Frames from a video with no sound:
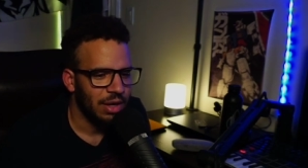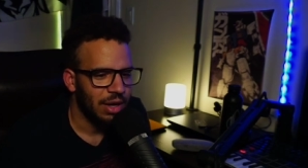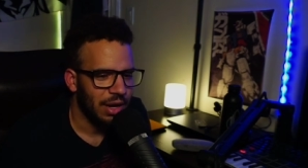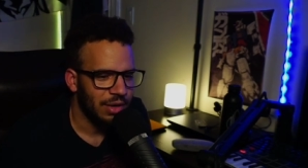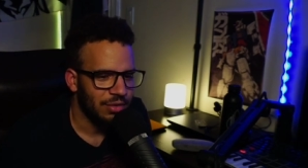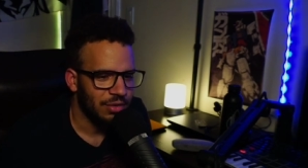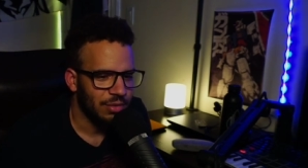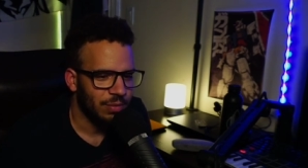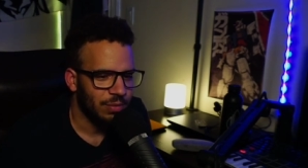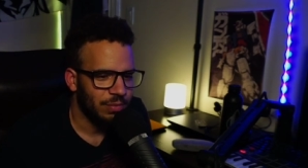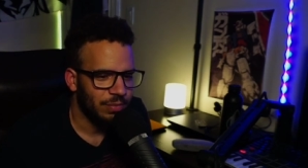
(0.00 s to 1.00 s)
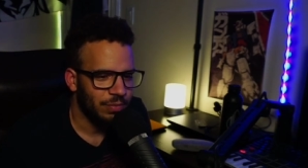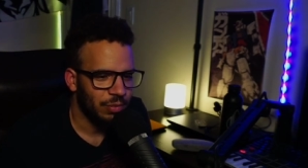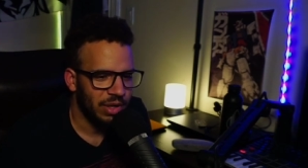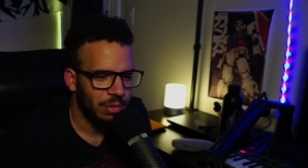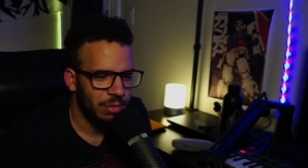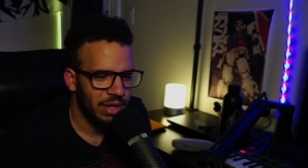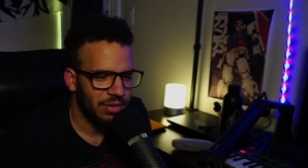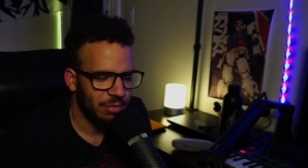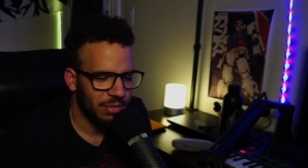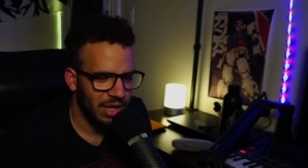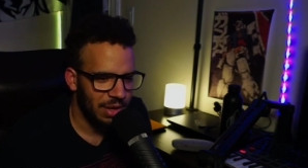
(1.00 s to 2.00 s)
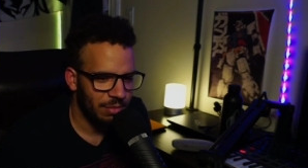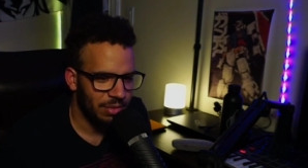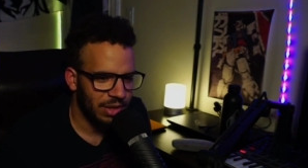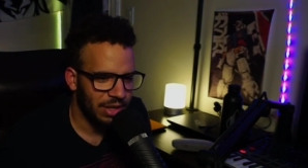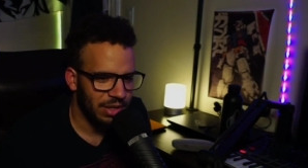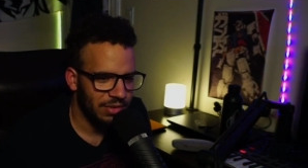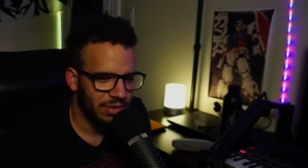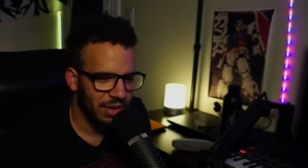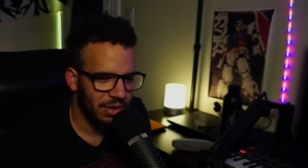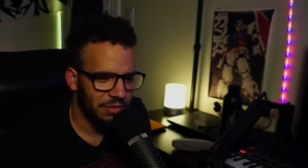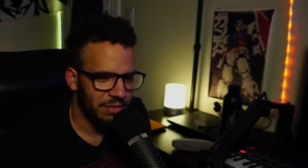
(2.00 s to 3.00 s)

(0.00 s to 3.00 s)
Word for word: I just want to make some gameplay stuff